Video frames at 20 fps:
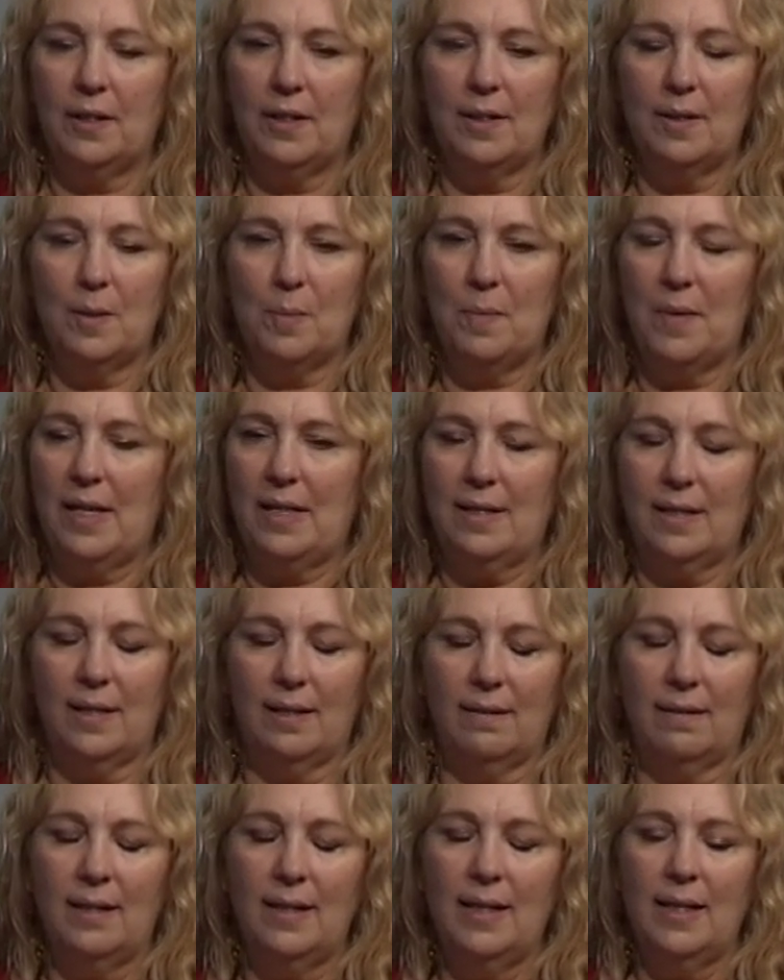He's
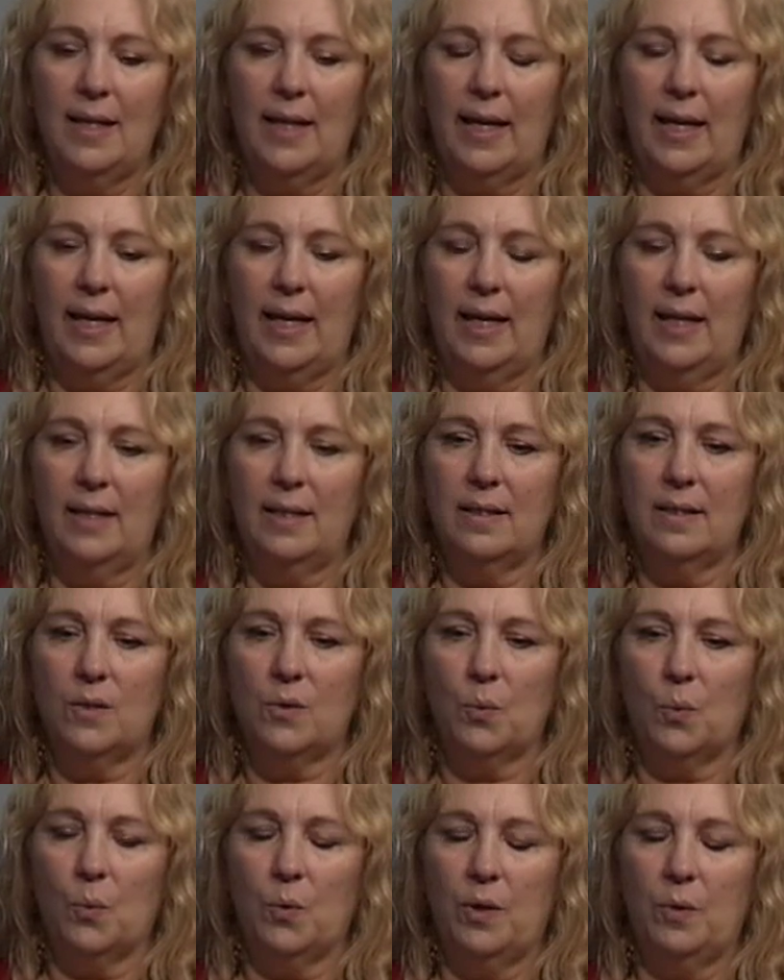amazing. And
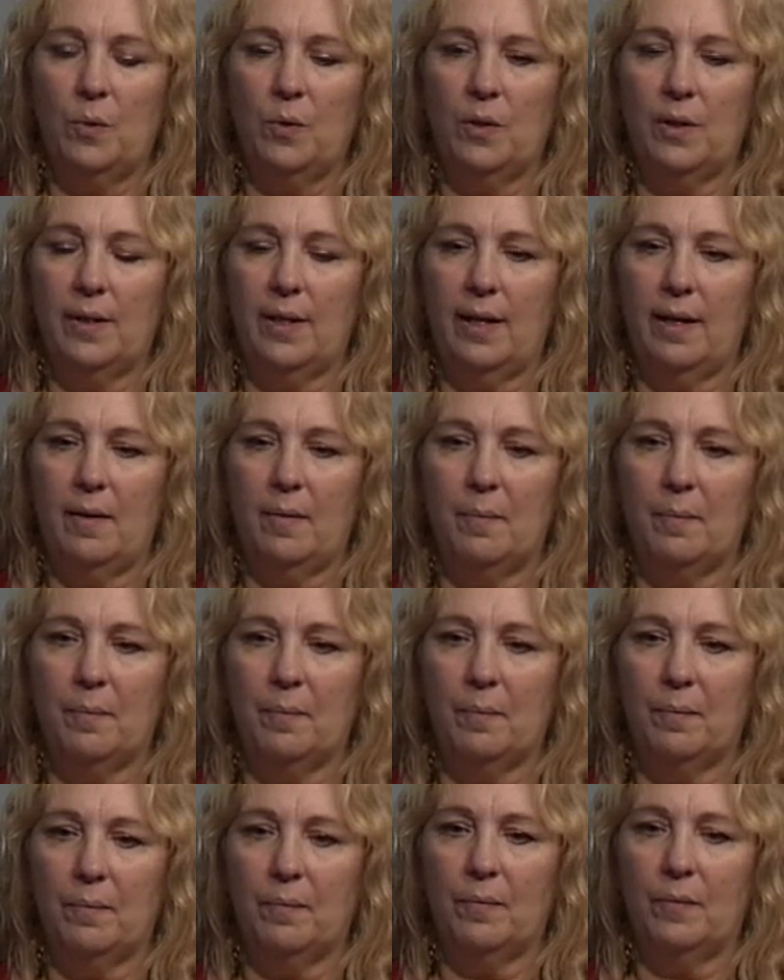we will,
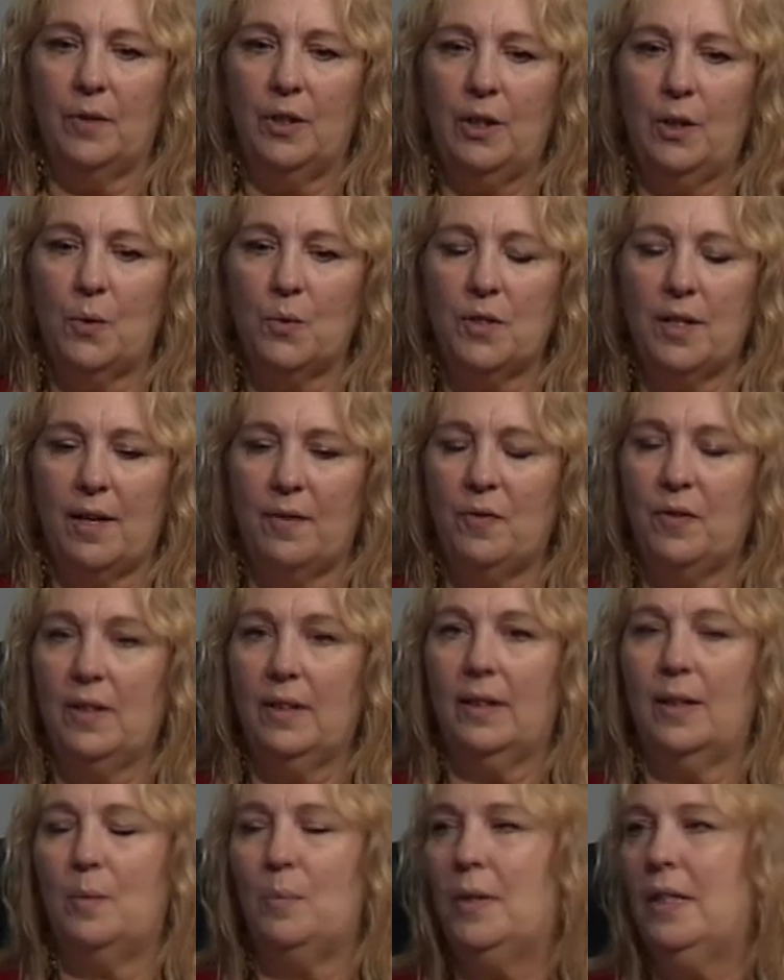you know,
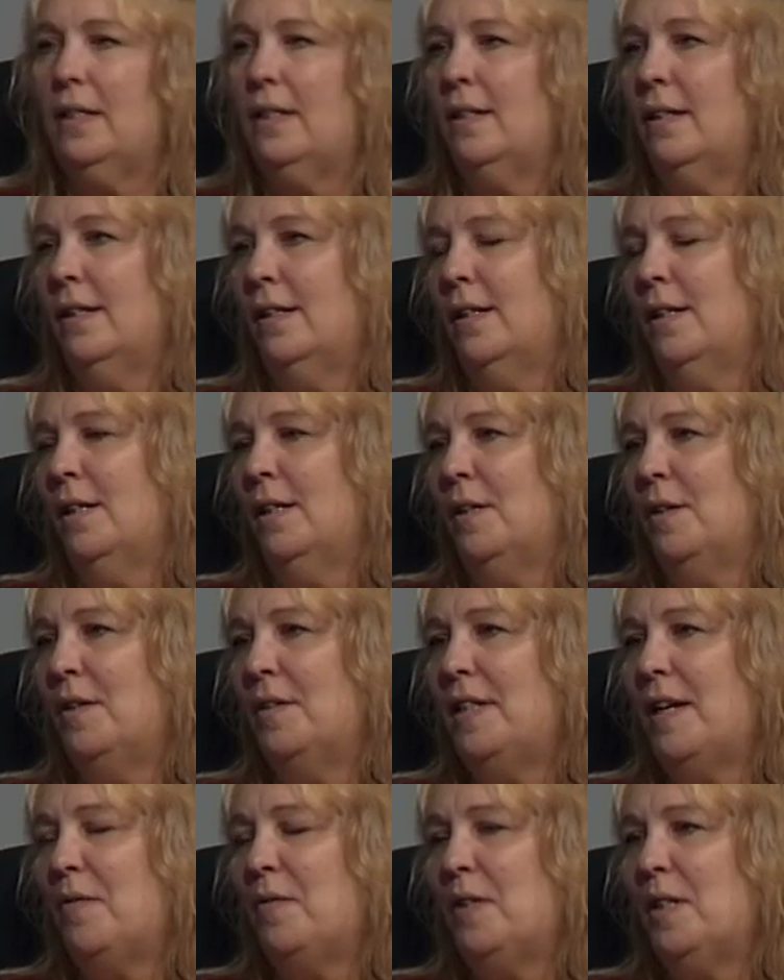definitely be
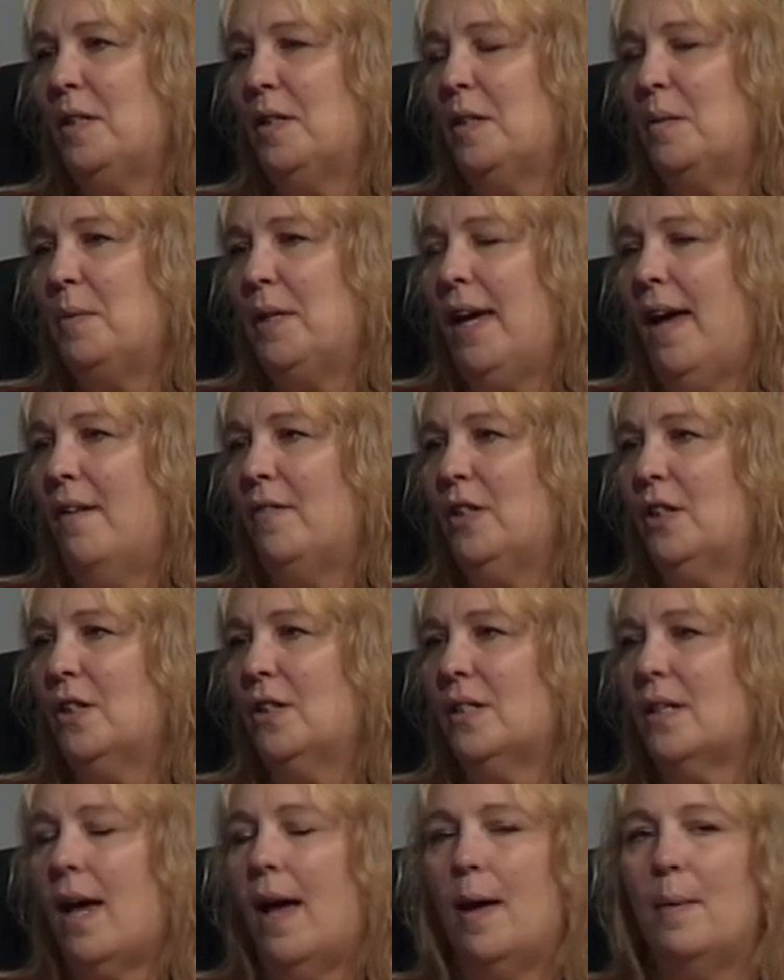having a good
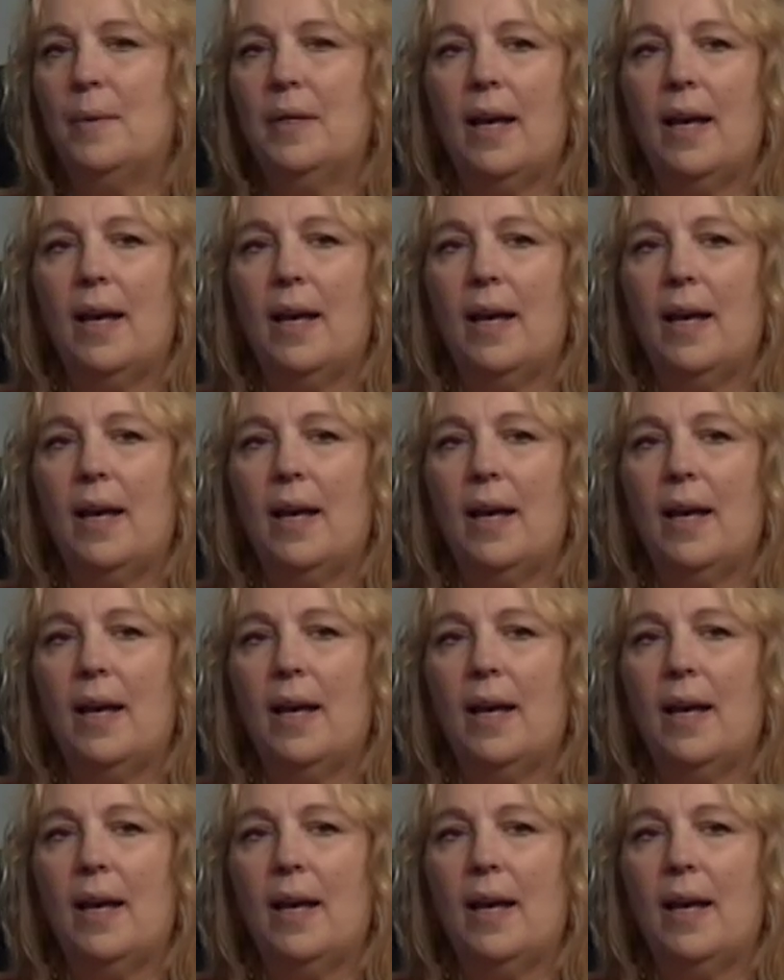time.